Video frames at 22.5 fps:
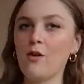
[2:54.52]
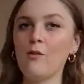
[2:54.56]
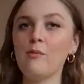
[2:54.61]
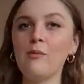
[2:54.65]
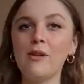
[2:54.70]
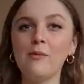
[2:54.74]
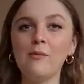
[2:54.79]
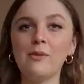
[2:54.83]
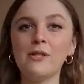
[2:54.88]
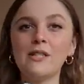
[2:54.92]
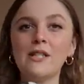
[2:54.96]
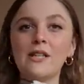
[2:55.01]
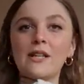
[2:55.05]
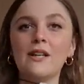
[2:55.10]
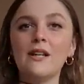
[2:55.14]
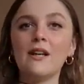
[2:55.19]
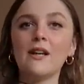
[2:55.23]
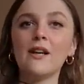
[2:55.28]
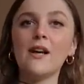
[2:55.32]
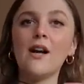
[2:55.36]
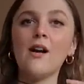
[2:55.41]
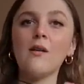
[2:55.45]
on me in
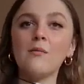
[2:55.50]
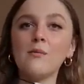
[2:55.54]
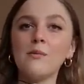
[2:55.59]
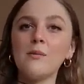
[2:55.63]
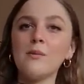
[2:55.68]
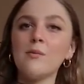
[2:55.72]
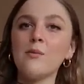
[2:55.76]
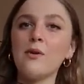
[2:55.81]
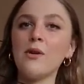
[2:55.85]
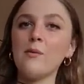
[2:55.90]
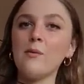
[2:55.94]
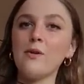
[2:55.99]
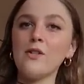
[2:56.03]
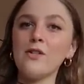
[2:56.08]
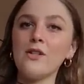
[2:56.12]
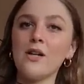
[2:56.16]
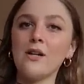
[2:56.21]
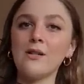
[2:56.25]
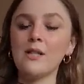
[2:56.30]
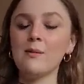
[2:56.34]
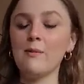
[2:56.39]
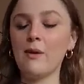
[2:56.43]
particular comes pretty much
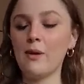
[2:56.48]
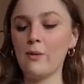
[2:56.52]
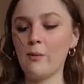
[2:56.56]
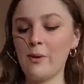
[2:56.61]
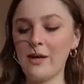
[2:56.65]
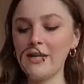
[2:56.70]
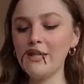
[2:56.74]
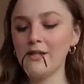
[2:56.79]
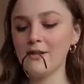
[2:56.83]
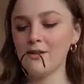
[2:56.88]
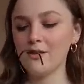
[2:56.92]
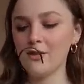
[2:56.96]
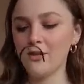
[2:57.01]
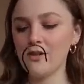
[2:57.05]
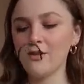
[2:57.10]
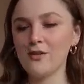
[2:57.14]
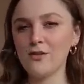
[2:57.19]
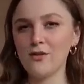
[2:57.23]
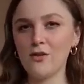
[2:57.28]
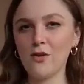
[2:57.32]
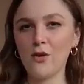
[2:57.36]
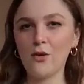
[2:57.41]
down to my waist, so
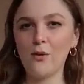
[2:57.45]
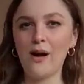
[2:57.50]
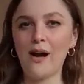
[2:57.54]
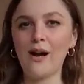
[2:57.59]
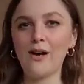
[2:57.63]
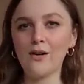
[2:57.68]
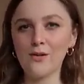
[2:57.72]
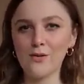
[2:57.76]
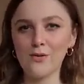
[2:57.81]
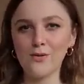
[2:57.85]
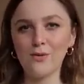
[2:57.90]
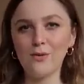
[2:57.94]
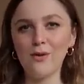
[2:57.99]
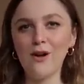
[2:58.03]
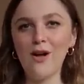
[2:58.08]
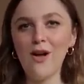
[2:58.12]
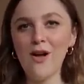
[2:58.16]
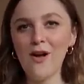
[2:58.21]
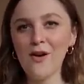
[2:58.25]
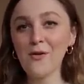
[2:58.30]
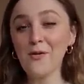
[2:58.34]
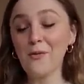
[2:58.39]
there's no actual
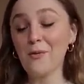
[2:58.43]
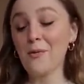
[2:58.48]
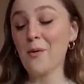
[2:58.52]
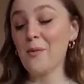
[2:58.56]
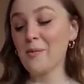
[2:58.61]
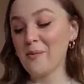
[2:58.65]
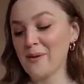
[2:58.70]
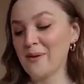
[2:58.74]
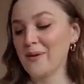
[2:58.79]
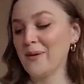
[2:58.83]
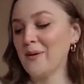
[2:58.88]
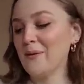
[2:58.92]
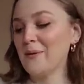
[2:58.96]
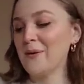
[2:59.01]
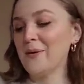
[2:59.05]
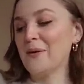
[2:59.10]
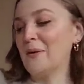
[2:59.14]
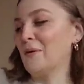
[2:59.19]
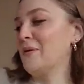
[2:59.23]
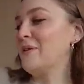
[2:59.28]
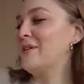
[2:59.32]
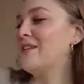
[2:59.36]
cropping going
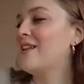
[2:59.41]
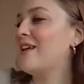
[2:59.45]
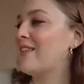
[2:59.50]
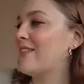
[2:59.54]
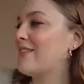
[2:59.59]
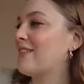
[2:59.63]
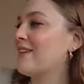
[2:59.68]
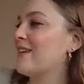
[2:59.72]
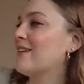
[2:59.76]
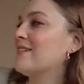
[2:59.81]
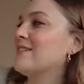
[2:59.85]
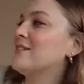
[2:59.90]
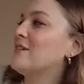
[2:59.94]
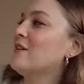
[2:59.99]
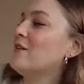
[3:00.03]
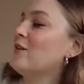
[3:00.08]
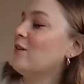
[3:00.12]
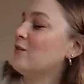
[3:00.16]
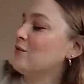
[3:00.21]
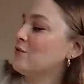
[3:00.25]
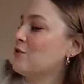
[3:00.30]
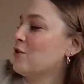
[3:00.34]
on, nothing
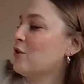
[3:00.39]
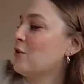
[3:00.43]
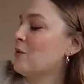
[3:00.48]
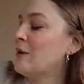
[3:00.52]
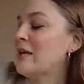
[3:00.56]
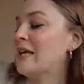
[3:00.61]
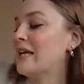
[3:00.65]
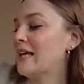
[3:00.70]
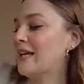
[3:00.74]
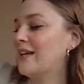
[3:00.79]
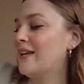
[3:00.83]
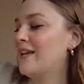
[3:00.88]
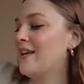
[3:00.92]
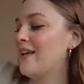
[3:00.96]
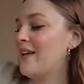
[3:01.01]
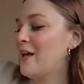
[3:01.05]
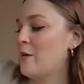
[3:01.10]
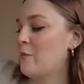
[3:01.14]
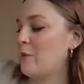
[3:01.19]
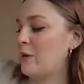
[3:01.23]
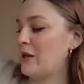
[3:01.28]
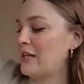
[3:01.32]
on show here,
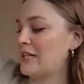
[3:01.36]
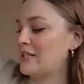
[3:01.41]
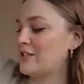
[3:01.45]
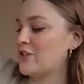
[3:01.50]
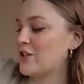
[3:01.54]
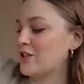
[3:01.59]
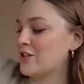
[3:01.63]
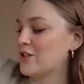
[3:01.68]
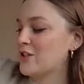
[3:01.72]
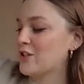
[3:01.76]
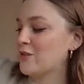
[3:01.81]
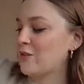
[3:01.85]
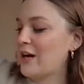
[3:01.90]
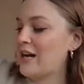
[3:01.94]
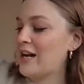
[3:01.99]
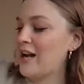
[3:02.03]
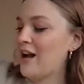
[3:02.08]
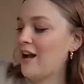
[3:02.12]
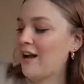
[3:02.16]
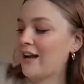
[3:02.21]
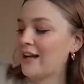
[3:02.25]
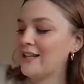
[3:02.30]
but it's just the right
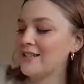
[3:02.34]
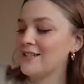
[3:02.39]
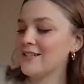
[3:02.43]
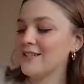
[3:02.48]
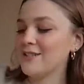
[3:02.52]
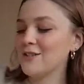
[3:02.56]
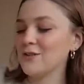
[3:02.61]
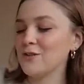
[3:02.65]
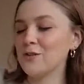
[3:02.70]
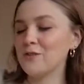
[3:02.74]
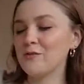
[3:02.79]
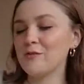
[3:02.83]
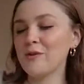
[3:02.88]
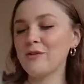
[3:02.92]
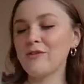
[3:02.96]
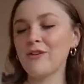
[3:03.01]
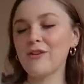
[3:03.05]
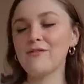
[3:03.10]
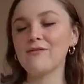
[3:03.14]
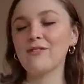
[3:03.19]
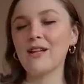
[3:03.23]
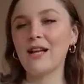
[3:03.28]
height to sort of be
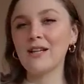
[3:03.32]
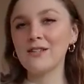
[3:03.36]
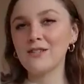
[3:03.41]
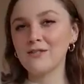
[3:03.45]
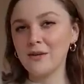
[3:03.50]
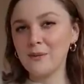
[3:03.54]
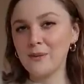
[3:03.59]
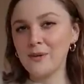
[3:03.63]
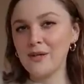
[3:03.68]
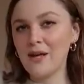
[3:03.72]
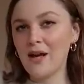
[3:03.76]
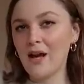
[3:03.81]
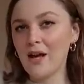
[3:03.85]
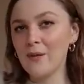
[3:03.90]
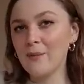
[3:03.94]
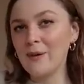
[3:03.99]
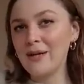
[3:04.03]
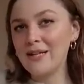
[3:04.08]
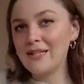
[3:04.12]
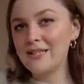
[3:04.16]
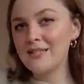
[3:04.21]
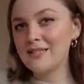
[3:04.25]
very flattering with
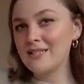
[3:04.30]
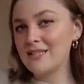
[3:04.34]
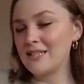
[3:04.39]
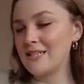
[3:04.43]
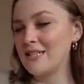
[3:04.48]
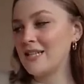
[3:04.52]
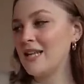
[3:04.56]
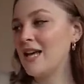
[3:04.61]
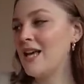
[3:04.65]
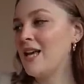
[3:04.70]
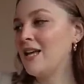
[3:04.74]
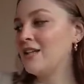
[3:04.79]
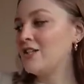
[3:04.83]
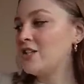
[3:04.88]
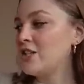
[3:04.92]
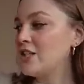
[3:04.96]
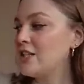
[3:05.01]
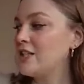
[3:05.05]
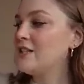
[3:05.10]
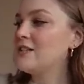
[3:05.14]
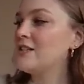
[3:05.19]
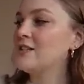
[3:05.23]
high-waisted
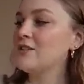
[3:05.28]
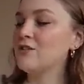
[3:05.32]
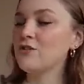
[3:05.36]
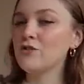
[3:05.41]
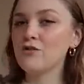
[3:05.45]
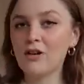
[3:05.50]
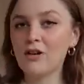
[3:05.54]
jeans and